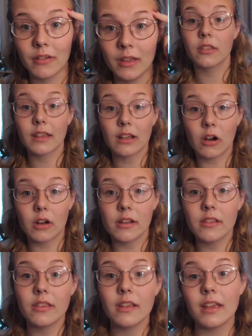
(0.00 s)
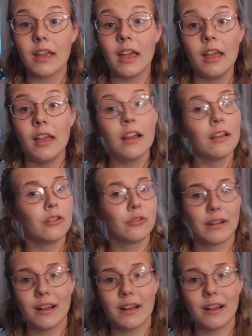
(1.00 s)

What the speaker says: because honestly, try